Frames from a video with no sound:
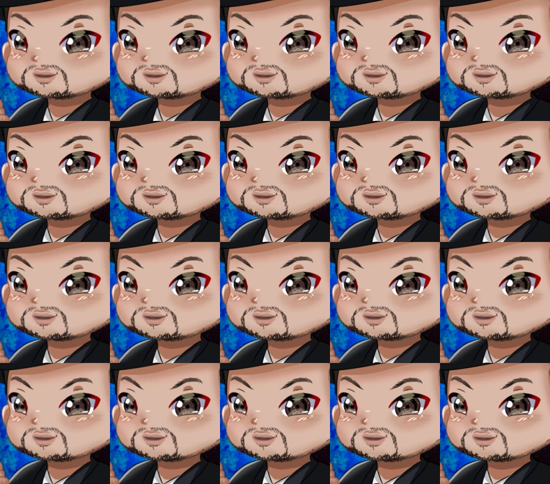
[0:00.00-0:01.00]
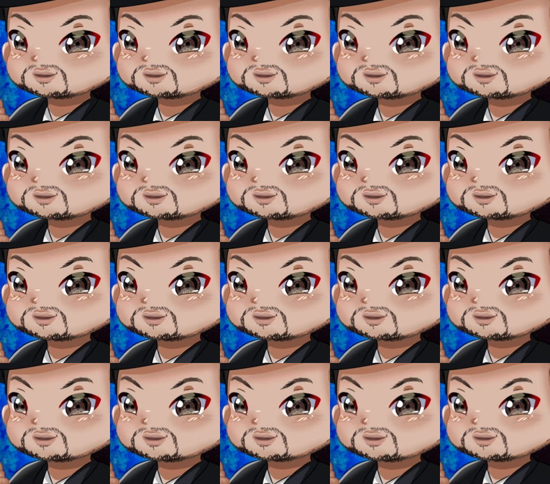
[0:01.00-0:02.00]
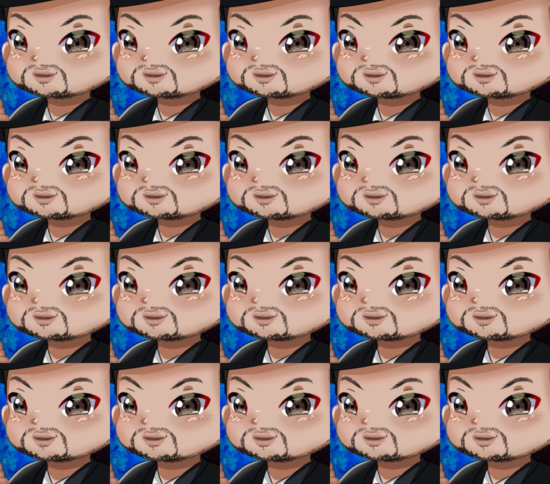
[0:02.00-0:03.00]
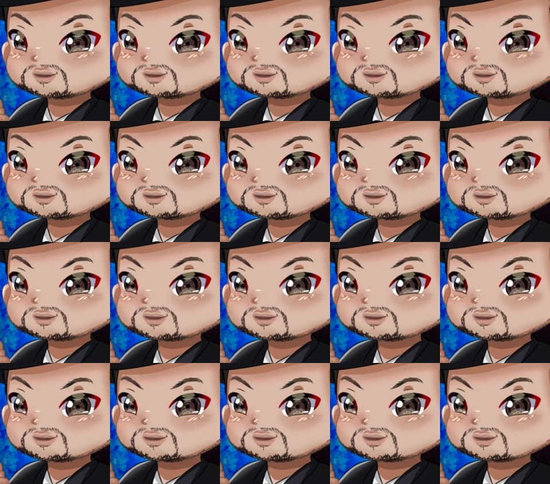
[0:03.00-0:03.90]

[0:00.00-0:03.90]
[no speech]